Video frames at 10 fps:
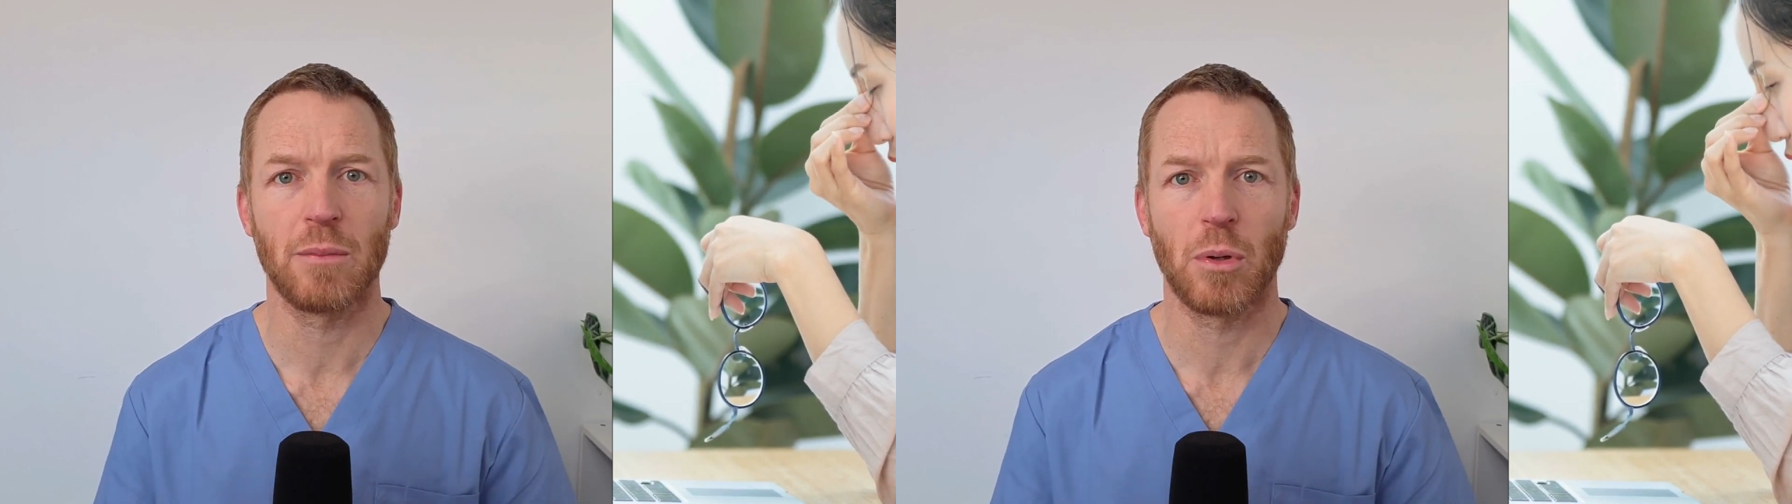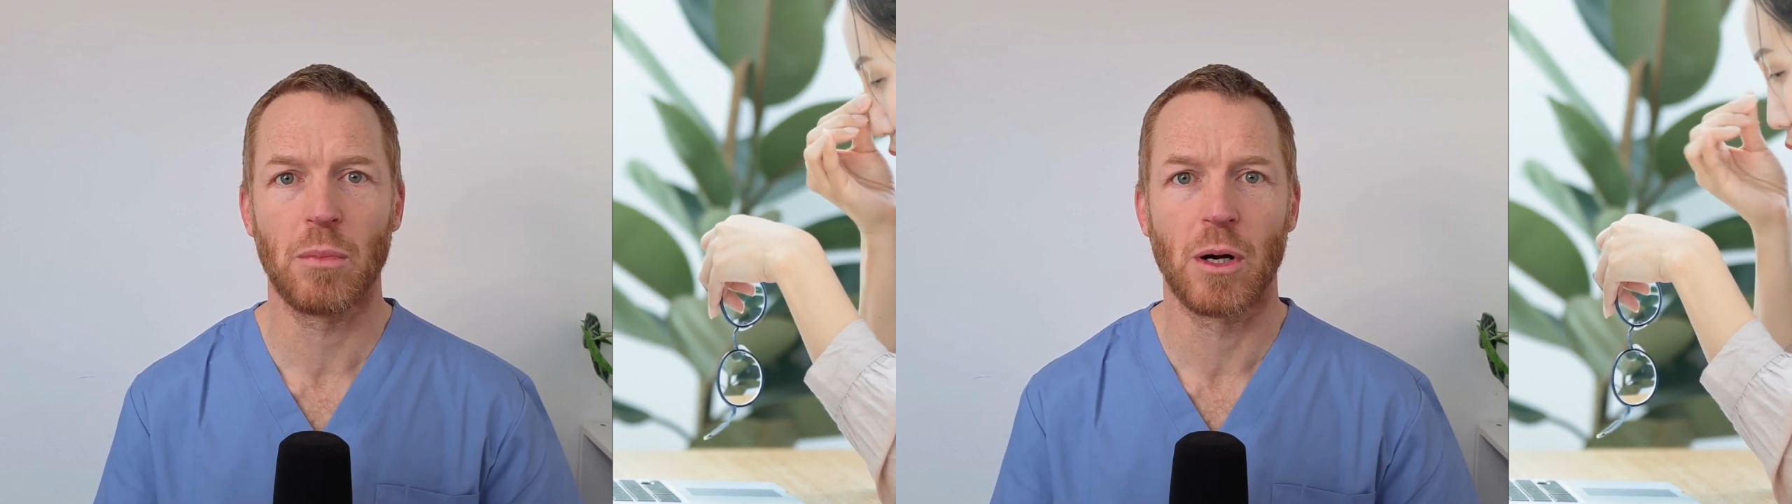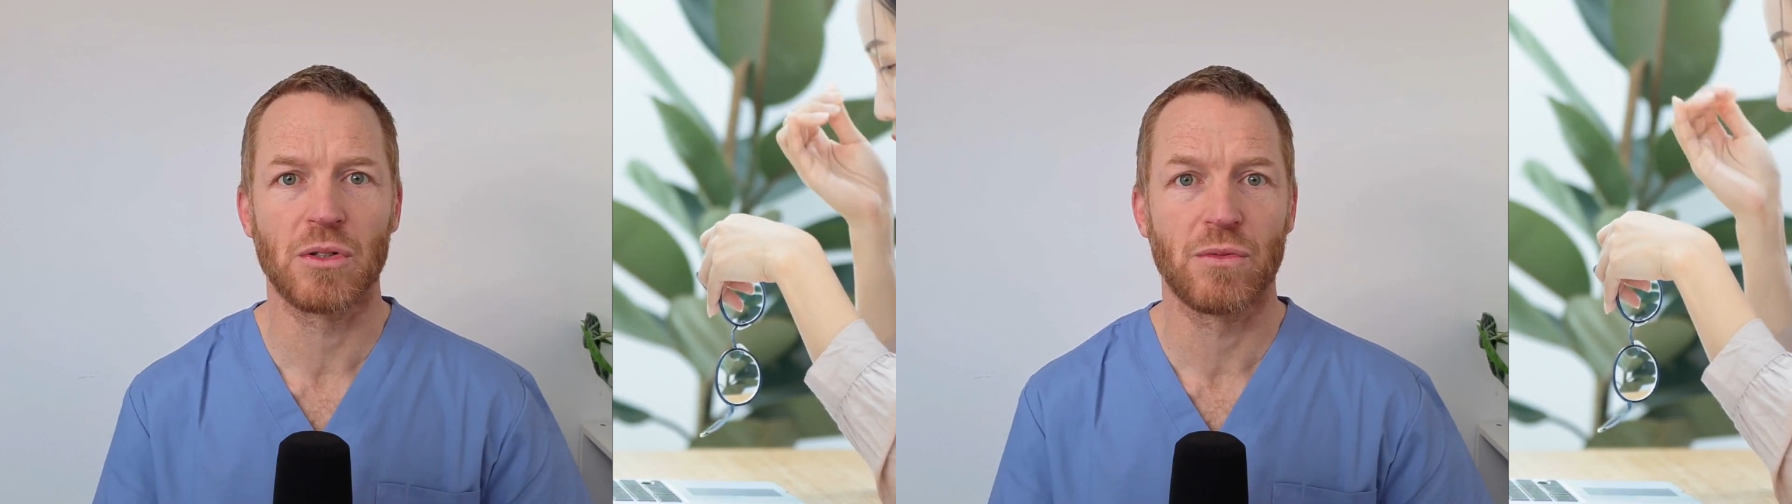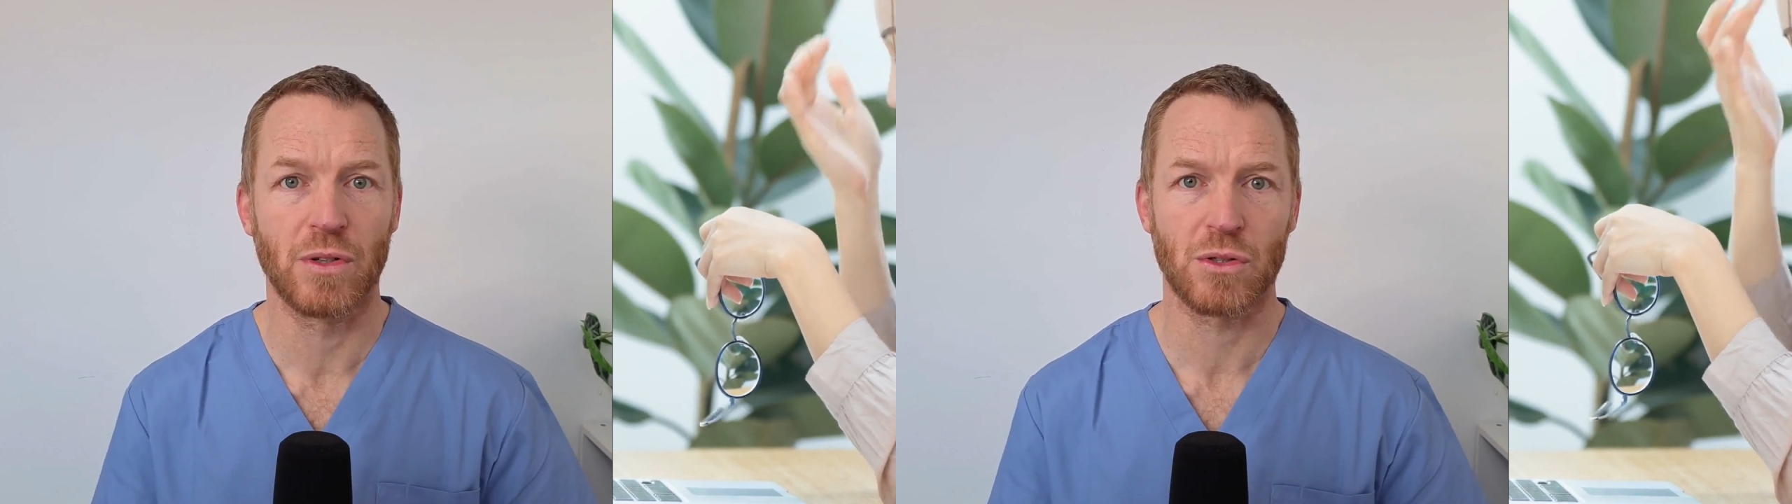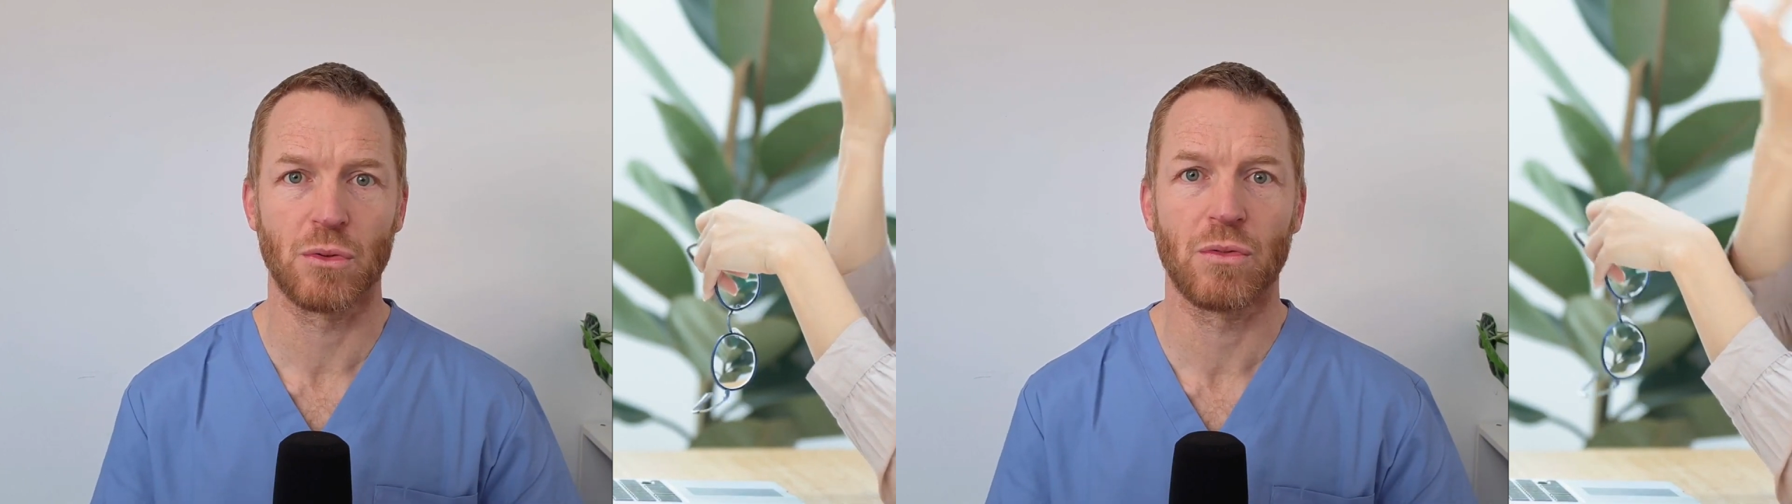promotes visceral